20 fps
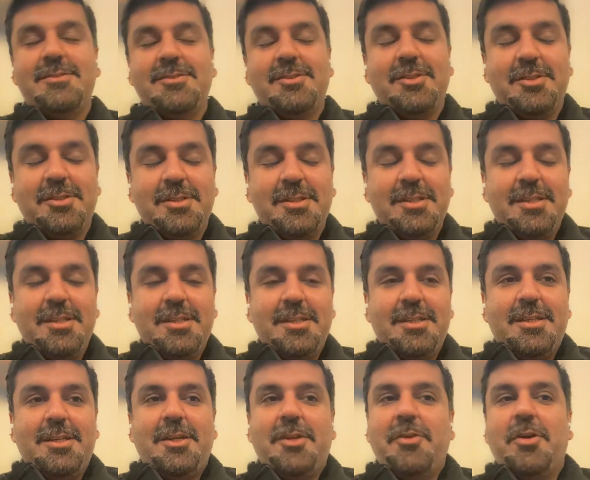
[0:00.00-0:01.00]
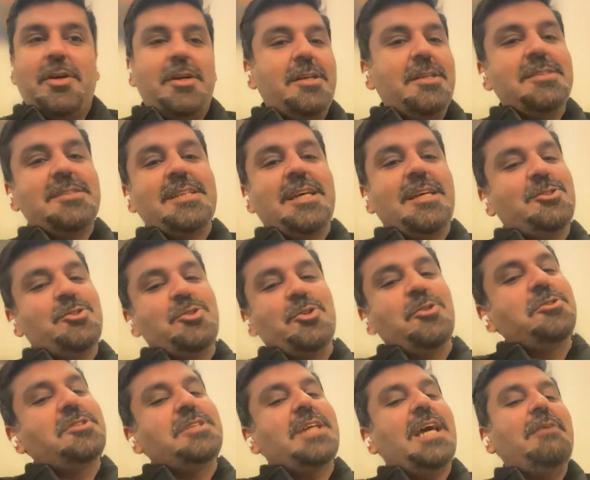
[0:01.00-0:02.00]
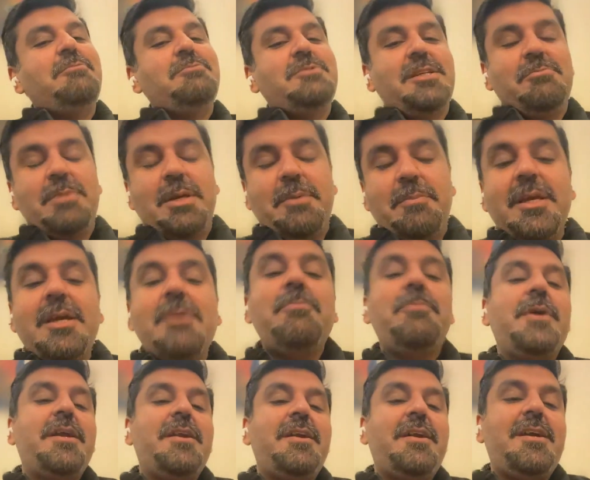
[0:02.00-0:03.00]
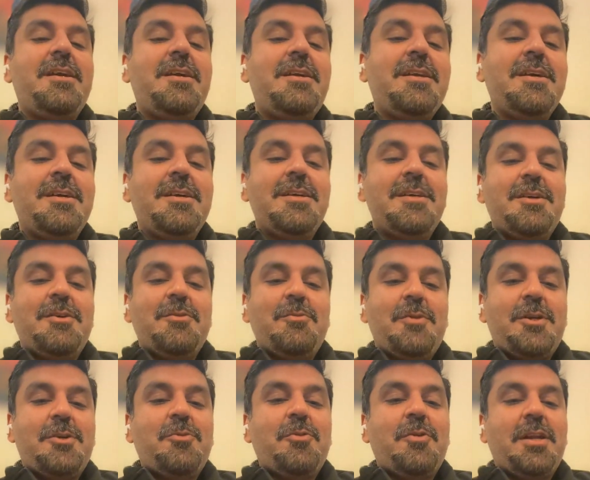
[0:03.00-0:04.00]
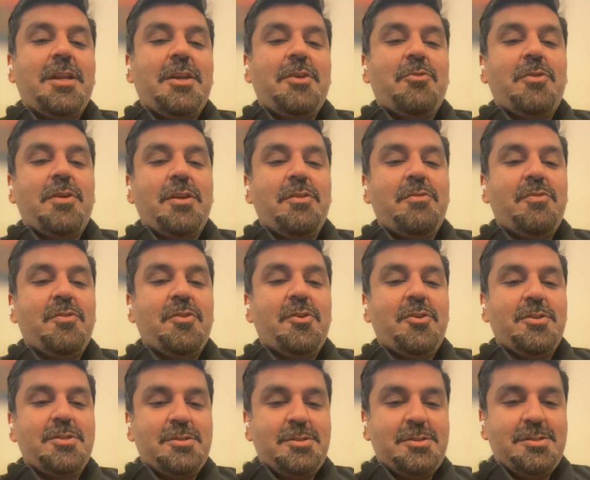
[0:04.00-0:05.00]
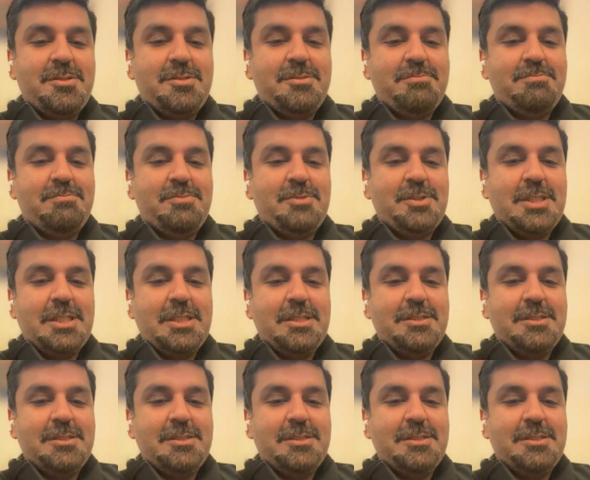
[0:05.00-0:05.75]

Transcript: So do you want to discuss those times and maybe compare it with 2024, since